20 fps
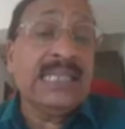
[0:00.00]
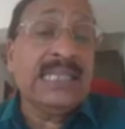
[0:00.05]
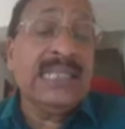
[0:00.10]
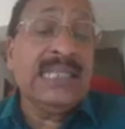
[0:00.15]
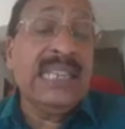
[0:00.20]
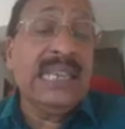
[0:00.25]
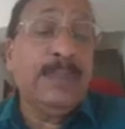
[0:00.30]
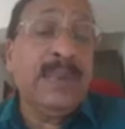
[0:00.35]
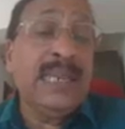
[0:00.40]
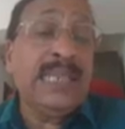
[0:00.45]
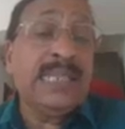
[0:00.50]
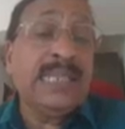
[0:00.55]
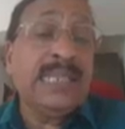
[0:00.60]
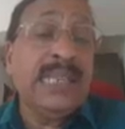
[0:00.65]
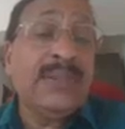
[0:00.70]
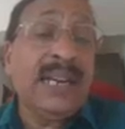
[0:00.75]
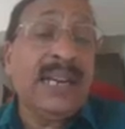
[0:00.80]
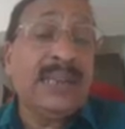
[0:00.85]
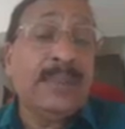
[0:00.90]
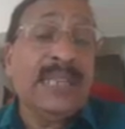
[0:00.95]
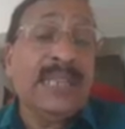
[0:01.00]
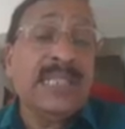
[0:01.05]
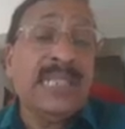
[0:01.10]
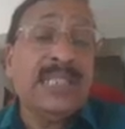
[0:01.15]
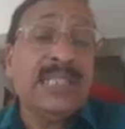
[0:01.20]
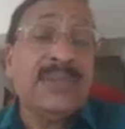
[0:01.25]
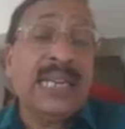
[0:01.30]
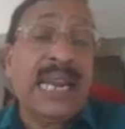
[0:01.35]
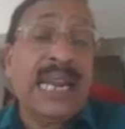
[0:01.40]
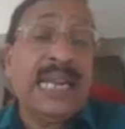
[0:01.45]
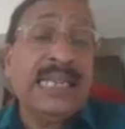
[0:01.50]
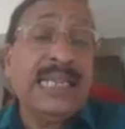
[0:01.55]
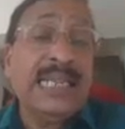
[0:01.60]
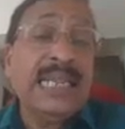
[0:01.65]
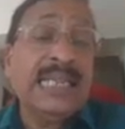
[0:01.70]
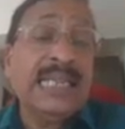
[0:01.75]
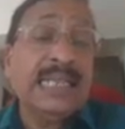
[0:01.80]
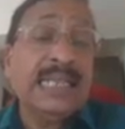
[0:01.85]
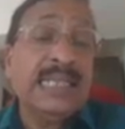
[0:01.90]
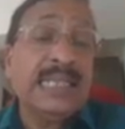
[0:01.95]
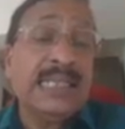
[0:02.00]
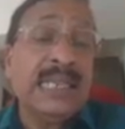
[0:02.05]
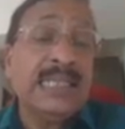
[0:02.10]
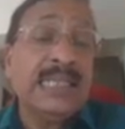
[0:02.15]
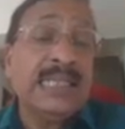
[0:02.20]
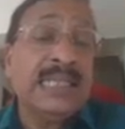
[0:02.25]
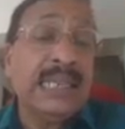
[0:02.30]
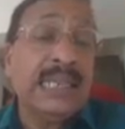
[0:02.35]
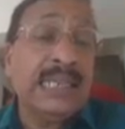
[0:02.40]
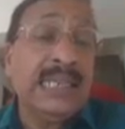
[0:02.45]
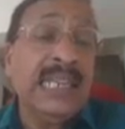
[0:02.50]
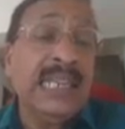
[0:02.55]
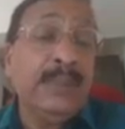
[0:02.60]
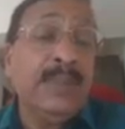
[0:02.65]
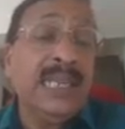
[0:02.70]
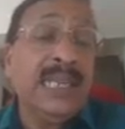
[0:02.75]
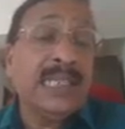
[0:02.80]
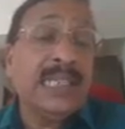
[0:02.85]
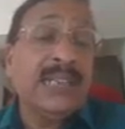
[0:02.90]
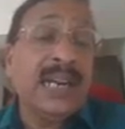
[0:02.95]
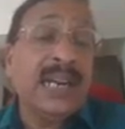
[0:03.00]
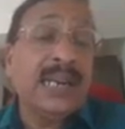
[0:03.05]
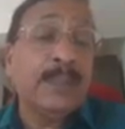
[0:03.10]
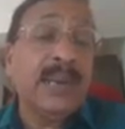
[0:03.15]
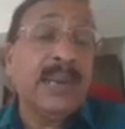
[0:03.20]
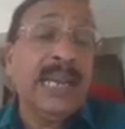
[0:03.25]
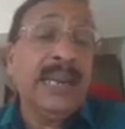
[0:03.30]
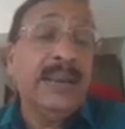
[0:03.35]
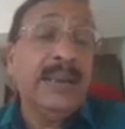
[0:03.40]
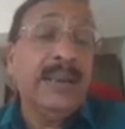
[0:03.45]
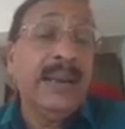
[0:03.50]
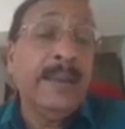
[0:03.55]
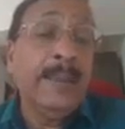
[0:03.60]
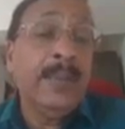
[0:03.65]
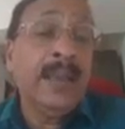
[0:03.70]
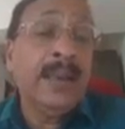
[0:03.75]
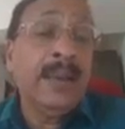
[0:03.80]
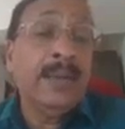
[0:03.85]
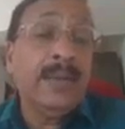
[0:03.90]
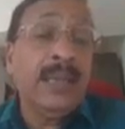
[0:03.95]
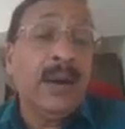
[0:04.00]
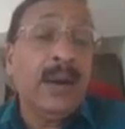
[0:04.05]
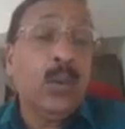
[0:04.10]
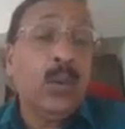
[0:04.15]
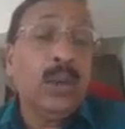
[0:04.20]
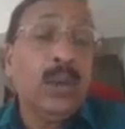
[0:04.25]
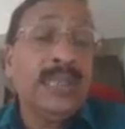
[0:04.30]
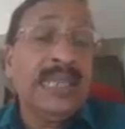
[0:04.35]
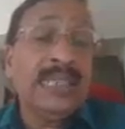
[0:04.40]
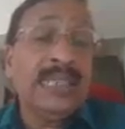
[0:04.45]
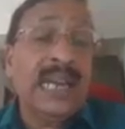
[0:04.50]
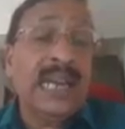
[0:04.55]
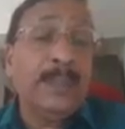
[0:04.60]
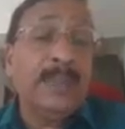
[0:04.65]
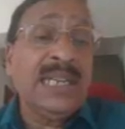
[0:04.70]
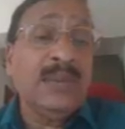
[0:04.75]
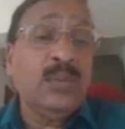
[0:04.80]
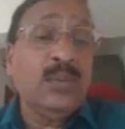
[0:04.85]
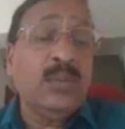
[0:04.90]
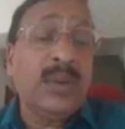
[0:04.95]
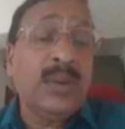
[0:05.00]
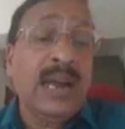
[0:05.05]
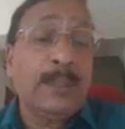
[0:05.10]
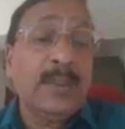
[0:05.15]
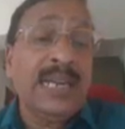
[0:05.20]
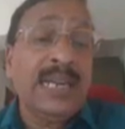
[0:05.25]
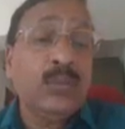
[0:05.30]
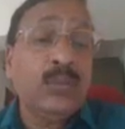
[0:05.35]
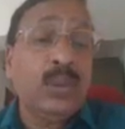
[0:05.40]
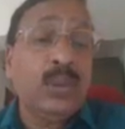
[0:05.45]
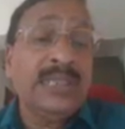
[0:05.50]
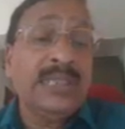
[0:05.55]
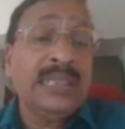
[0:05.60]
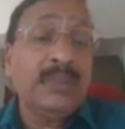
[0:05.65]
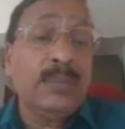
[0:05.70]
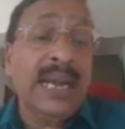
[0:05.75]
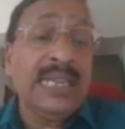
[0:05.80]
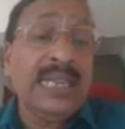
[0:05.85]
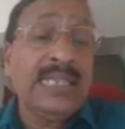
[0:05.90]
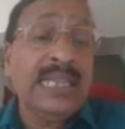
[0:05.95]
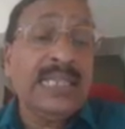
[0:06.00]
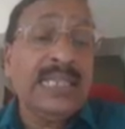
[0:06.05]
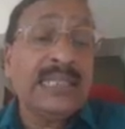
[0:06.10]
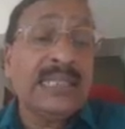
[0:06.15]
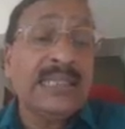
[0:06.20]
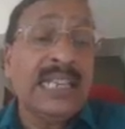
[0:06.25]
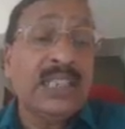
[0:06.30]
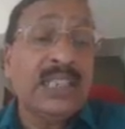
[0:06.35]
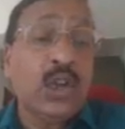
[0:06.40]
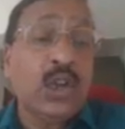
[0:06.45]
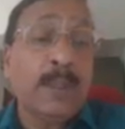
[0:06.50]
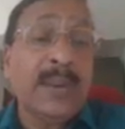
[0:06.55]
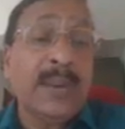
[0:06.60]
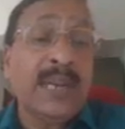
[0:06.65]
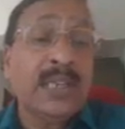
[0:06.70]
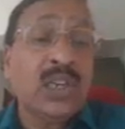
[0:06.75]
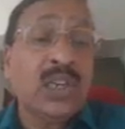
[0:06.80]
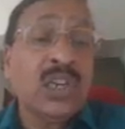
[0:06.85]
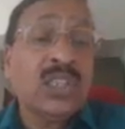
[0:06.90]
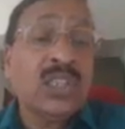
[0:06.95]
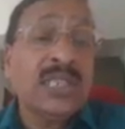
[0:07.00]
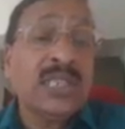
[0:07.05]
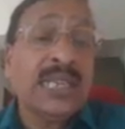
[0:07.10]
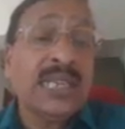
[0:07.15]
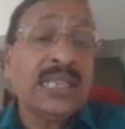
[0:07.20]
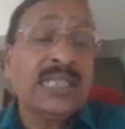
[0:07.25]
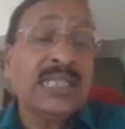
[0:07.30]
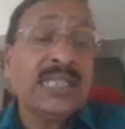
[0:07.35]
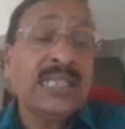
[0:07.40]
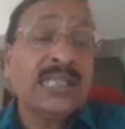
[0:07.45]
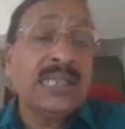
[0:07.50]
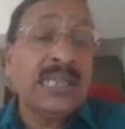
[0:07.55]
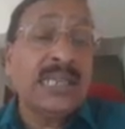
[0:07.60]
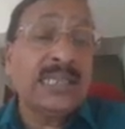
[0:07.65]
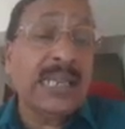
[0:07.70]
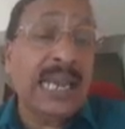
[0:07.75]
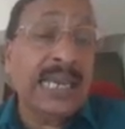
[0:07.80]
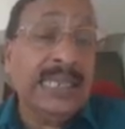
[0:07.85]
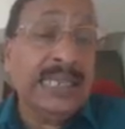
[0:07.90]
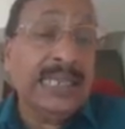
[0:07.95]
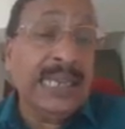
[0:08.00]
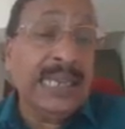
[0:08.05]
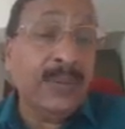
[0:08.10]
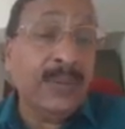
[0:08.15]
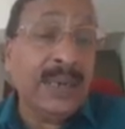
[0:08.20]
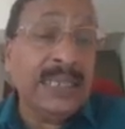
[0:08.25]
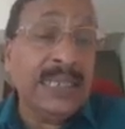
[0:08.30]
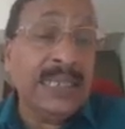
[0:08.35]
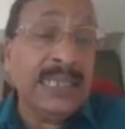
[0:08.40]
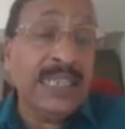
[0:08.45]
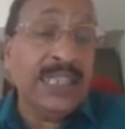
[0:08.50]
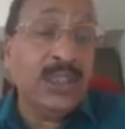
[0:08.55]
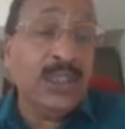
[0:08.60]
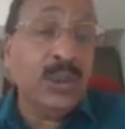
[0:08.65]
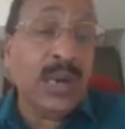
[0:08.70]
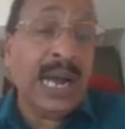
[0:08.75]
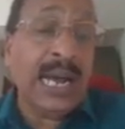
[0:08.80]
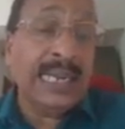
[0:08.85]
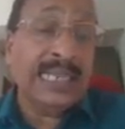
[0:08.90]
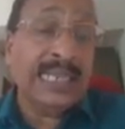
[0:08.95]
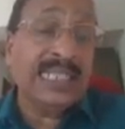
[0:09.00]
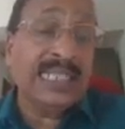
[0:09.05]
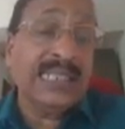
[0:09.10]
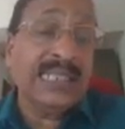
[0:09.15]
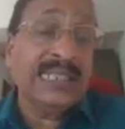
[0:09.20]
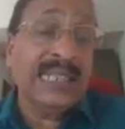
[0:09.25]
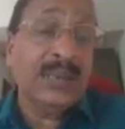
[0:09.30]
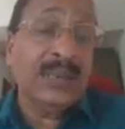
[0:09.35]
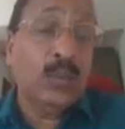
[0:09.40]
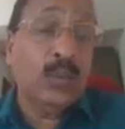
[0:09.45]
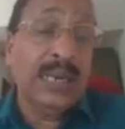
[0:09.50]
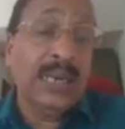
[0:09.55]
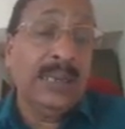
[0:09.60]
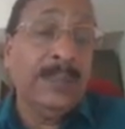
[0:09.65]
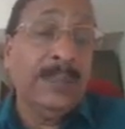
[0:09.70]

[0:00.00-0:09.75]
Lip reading: EB is given by, since we are adding a resistance here, EB is given by the voltage, terminal applied voltage minus the drop across the resistance, IA1 into R external 1.